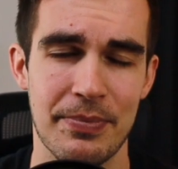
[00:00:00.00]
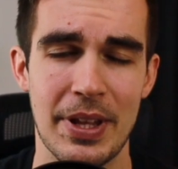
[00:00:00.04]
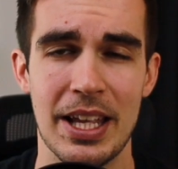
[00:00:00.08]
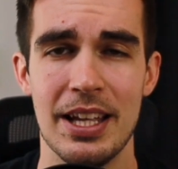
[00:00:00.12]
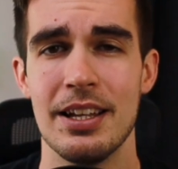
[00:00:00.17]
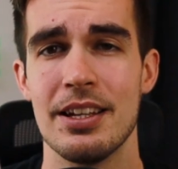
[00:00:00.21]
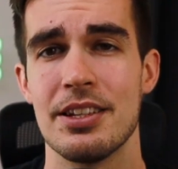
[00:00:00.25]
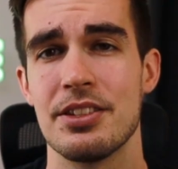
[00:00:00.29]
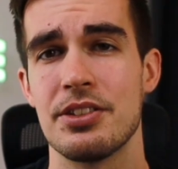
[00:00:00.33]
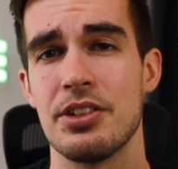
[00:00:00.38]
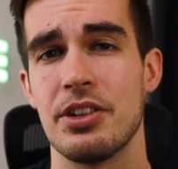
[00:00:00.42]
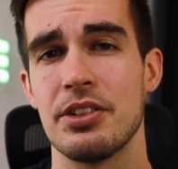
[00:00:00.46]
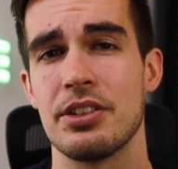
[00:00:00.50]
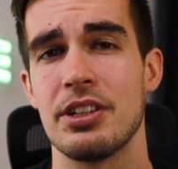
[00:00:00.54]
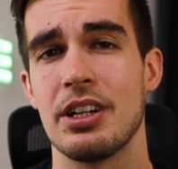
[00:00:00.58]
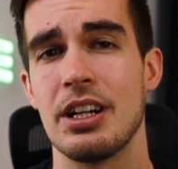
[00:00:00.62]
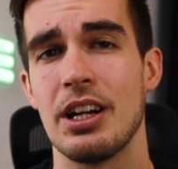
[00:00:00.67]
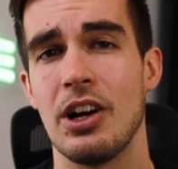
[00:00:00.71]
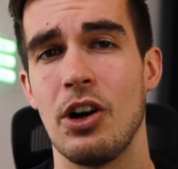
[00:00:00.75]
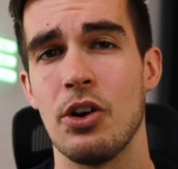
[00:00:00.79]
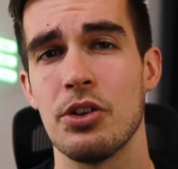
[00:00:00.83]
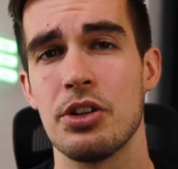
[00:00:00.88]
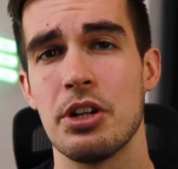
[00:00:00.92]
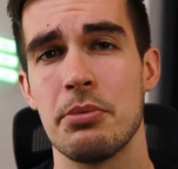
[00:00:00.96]
Certain
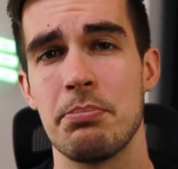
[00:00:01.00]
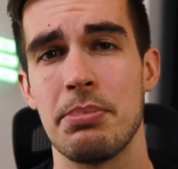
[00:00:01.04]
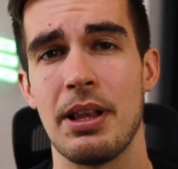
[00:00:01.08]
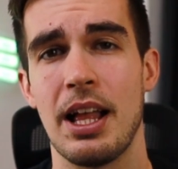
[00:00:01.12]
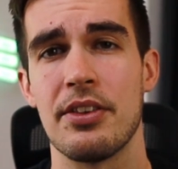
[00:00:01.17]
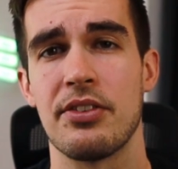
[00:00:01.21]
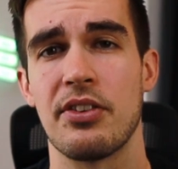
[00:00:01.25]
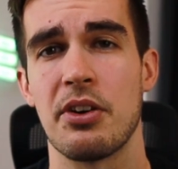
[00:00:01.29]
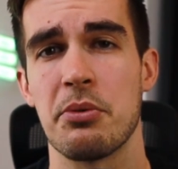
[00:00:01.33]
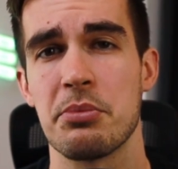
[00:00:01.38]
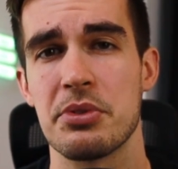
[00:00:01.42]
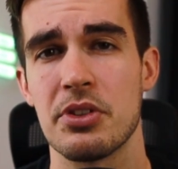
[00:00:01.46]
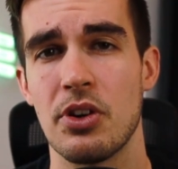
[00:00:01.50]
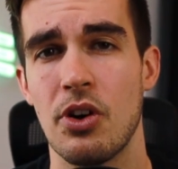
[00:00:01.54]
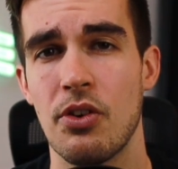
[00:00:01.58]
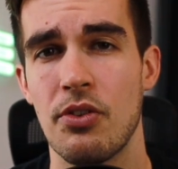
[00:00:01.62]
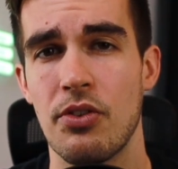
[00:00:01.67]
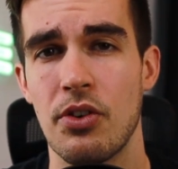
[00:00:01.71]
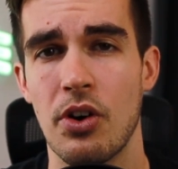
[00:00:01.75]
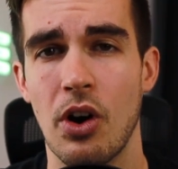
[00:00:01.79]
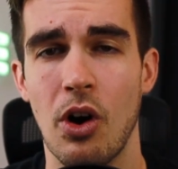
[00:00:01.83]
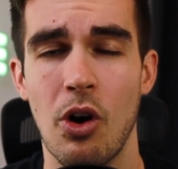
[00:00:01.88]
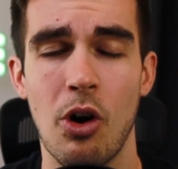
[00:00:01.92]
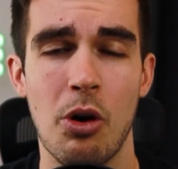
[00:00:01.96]
other platforms offer
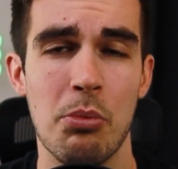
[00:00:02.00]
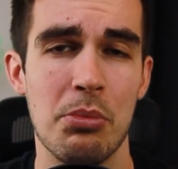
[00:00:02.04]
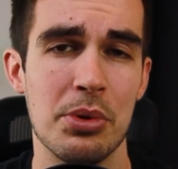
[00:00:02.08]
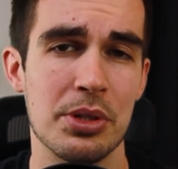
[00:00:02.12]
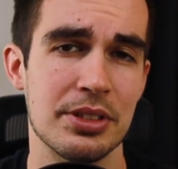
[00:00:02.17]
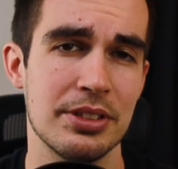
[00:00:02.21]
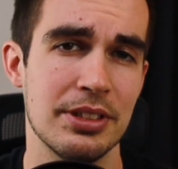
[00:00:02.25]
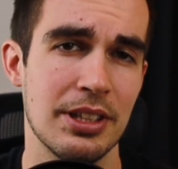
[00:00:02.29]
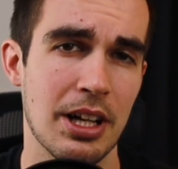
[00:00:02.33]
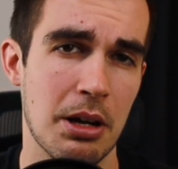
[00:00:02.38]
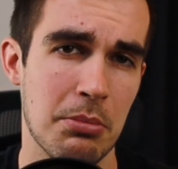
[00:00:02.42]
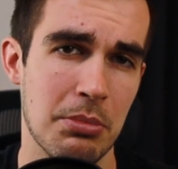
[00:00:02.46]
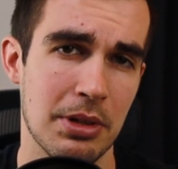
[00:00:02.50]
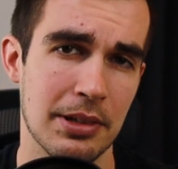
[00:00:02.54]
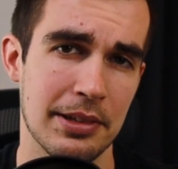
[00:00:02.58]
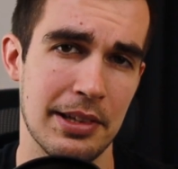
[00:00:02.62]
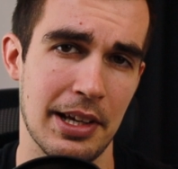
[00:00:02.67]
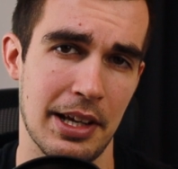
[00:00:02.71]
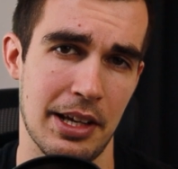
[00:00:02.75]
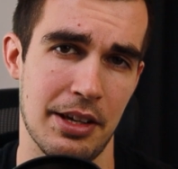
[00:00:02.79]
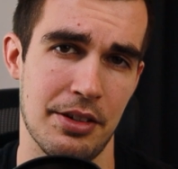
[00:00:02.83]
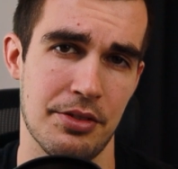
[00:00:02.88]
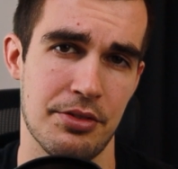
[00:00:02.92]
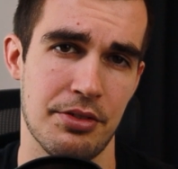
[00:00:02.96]
almost double the
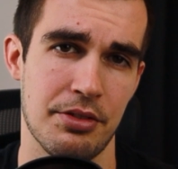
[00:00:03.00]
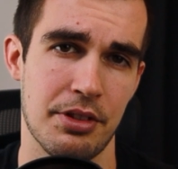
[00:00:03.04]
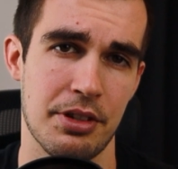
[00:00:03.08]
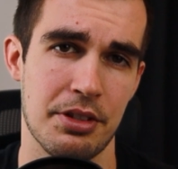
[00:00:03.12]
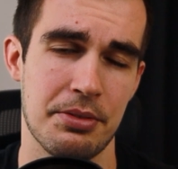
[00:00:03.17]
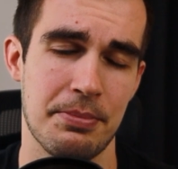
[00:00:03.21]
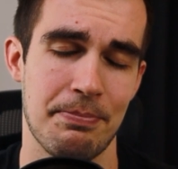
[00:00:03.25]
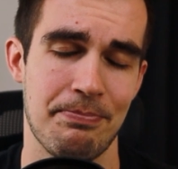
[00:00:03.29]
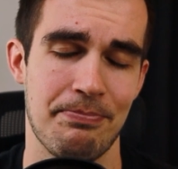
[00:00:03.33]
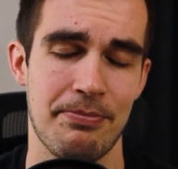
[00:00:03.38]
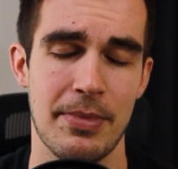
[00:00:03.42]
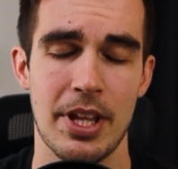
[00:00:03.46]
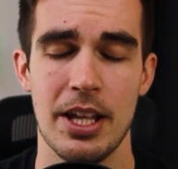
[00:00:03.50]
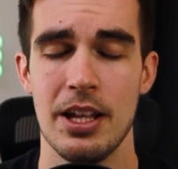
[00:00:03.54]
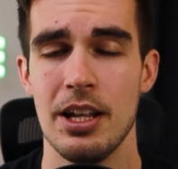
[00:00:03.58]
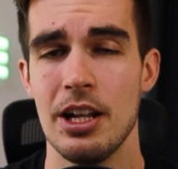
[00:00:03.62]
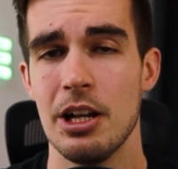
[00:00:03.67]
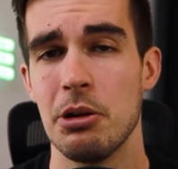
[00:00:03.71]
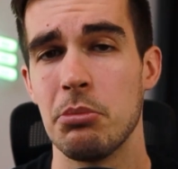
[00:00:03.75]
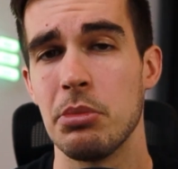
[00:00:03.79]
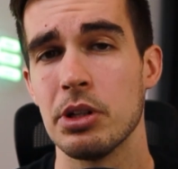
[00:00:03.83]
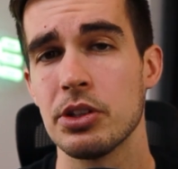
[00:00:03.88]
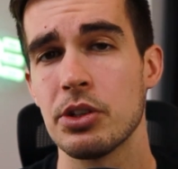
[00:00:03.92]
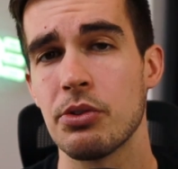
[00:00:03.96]
interest.
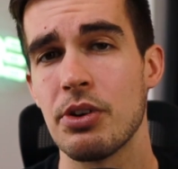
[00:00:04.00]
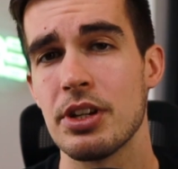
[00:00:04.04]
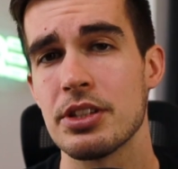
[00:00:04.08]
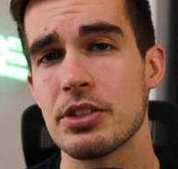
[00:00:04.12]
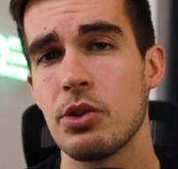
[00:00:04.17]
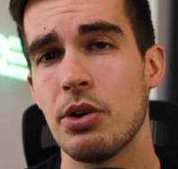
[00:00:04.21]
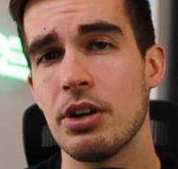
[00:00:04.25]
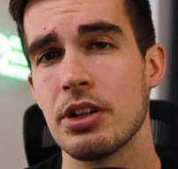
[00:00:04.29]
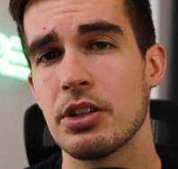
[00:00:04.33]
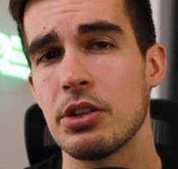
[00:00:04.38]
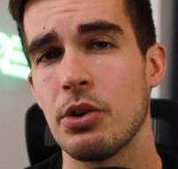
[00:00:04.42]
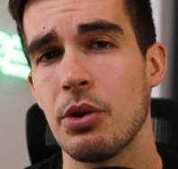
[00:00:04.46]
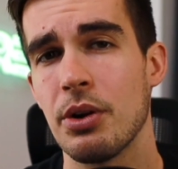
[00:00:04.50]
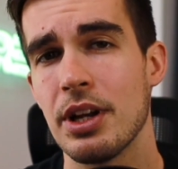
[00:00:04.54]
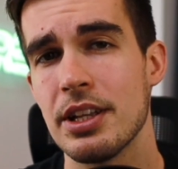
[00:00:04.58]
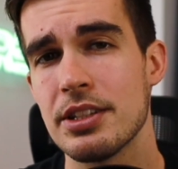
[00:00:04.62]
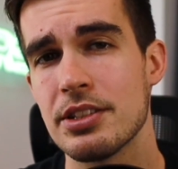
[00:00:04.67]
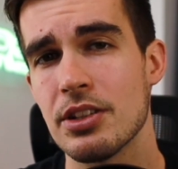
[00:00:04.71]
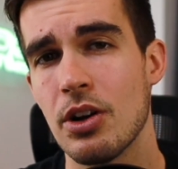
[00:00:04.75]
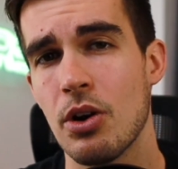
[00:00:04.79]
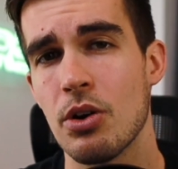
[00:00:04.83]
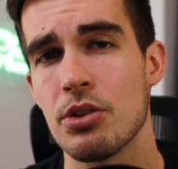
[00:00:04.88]
Bondora's Go and Grow is also